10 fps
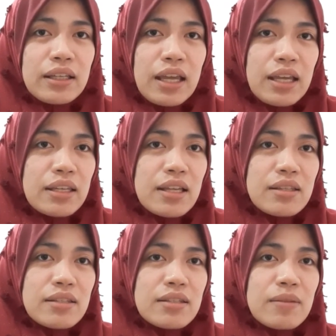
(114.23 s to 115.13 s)

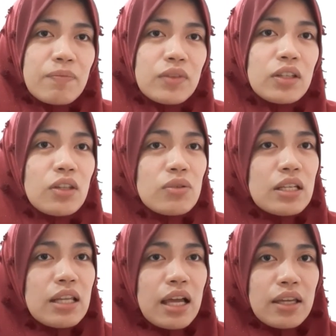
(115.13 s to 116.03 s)
cadence. The
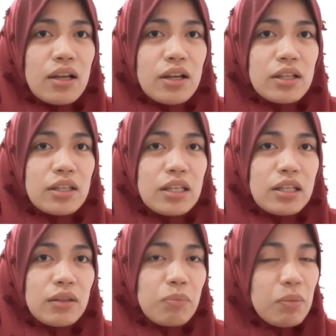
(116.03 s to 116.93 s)
Tausalaya are the
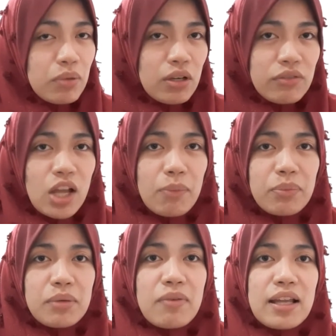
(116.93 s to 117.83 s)
people of the
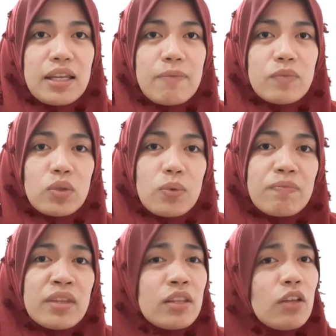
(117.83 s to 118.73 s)
upper valley, so
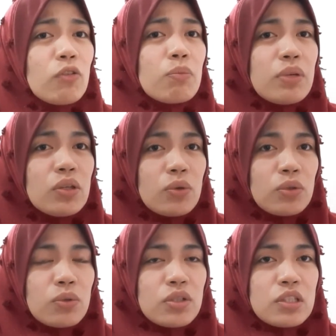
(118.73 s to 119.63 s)
they could be
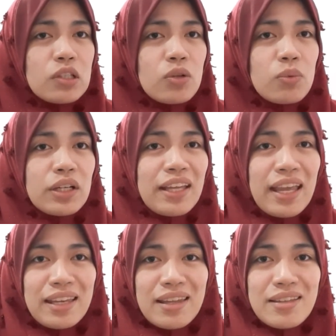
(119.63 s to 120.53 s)
known through a slower
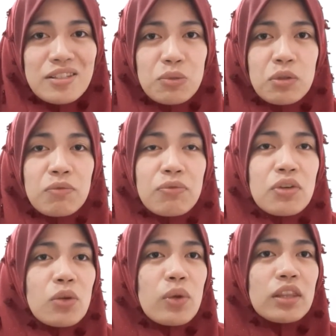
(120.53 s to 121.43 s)
cadence with
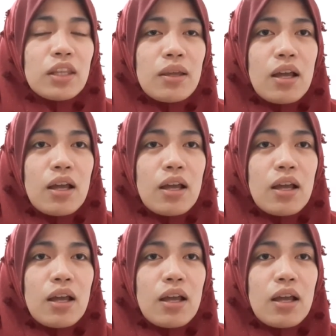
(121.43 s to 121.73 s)
frequent